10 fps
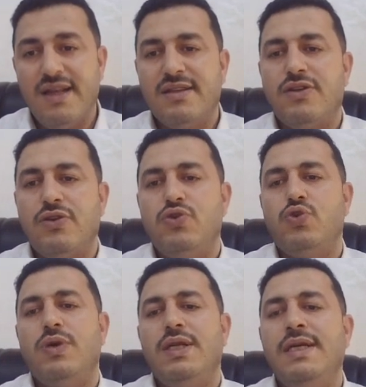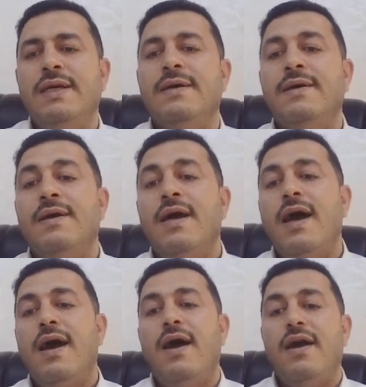later usually,
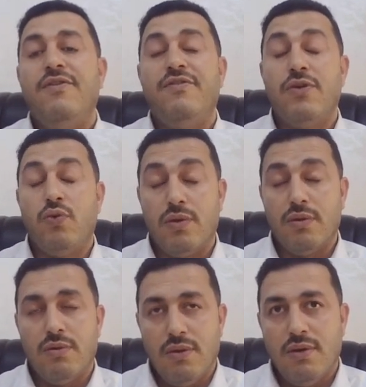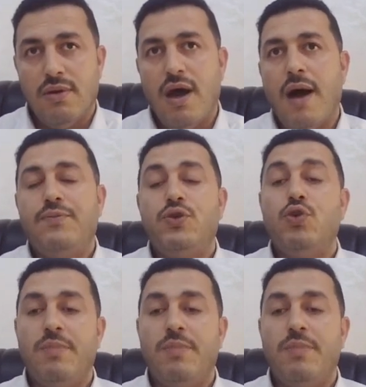even up to